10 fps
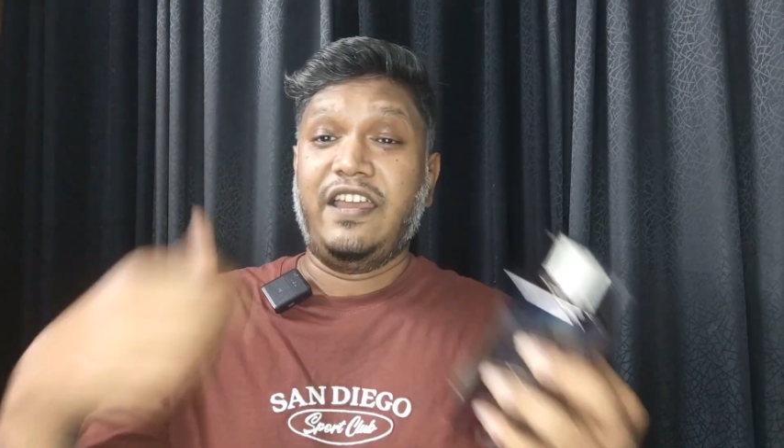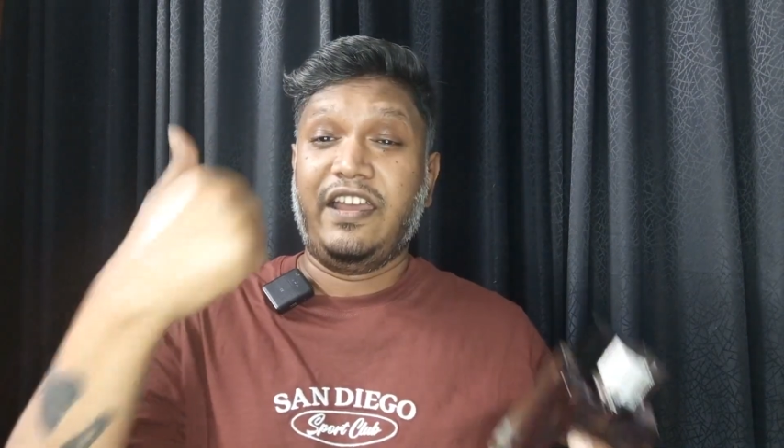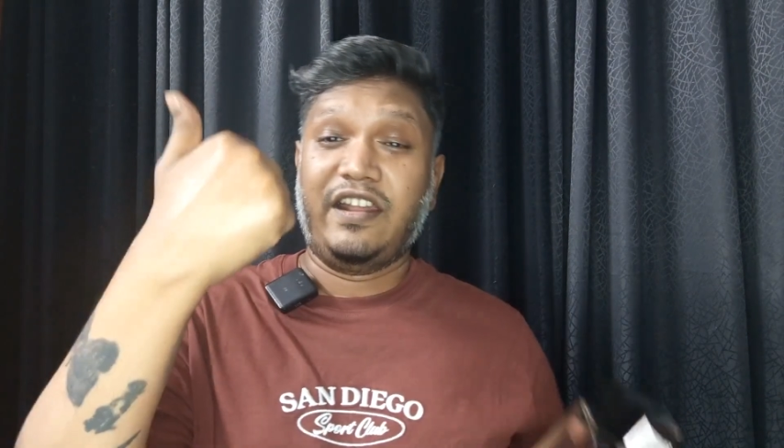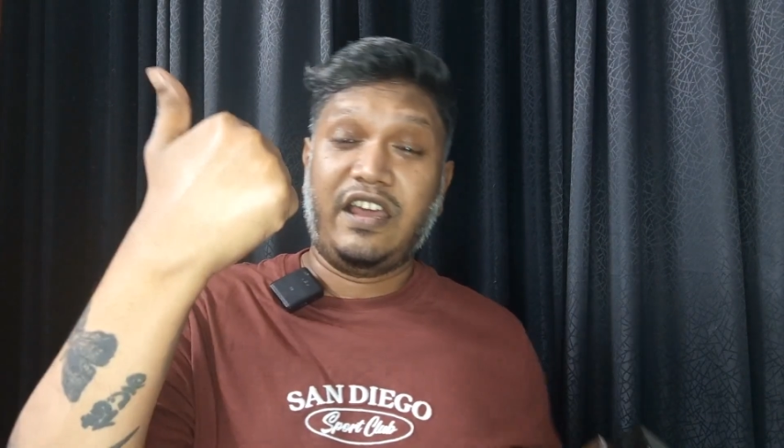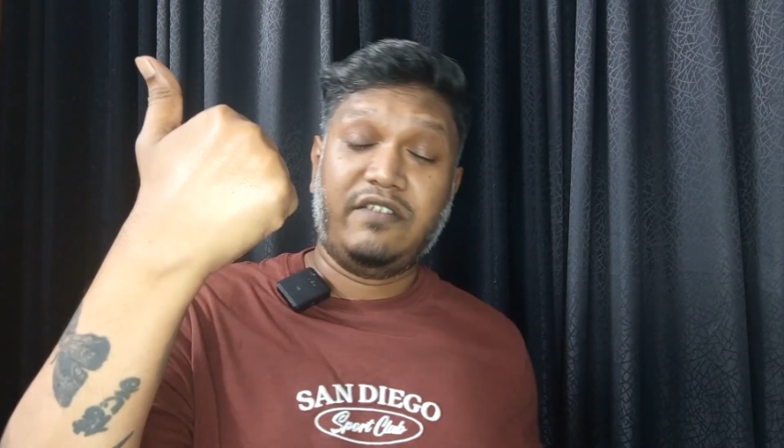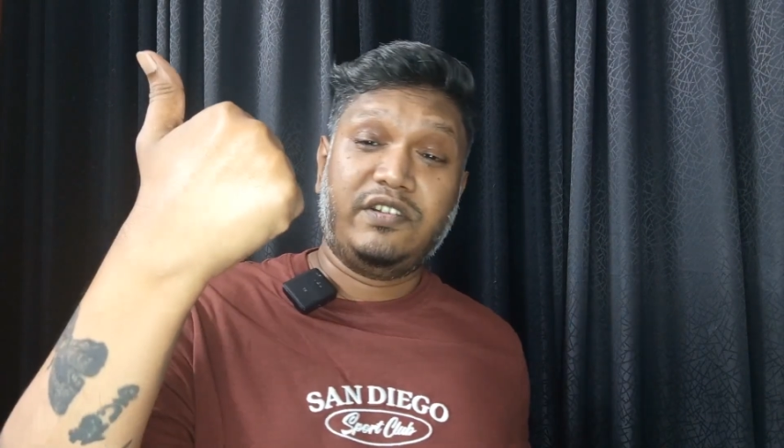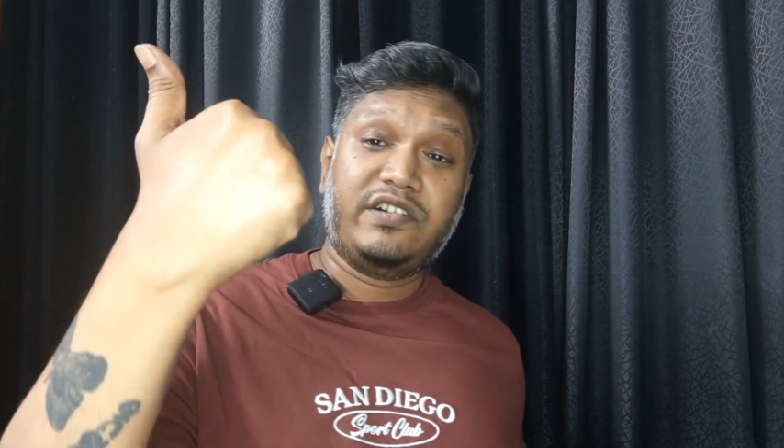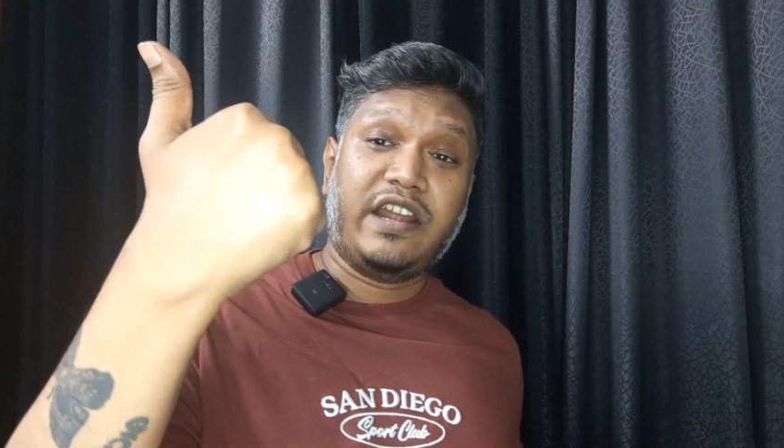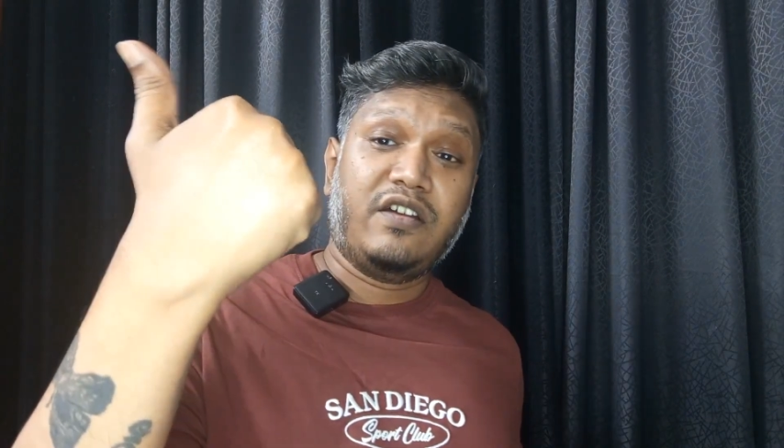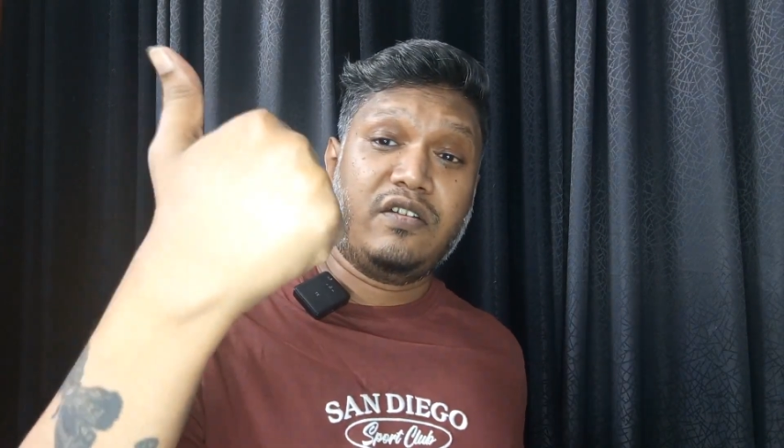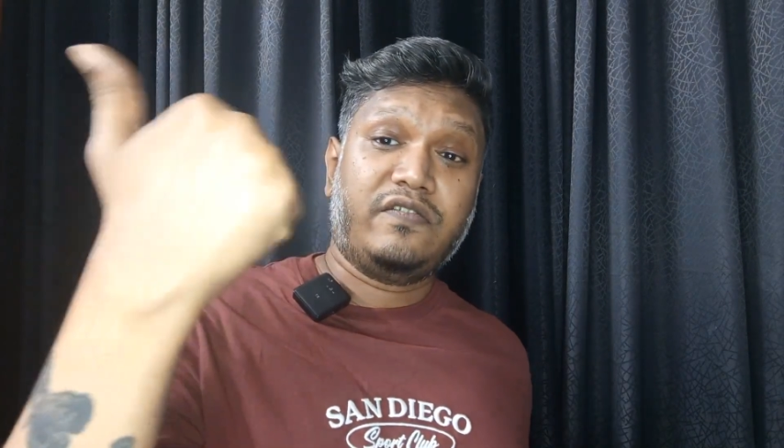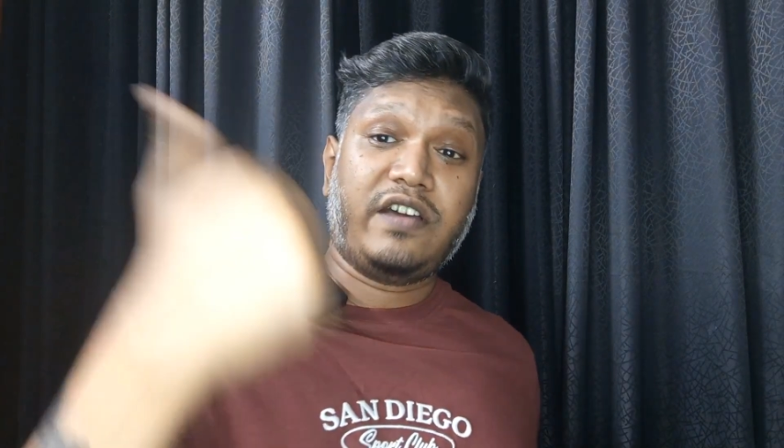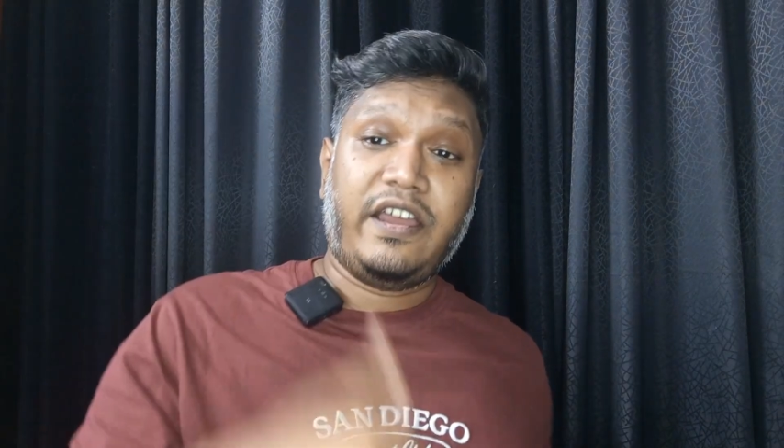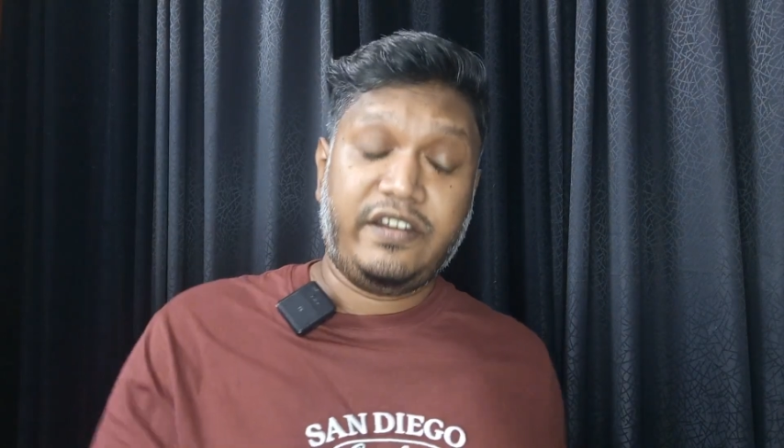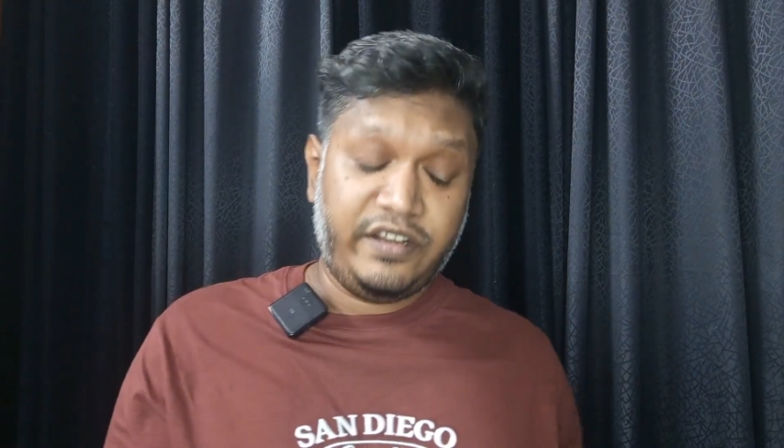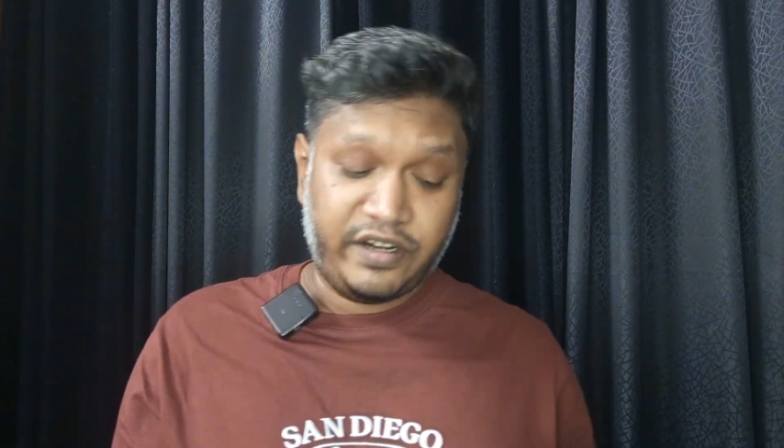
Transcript: and I have the dry down of Kayaan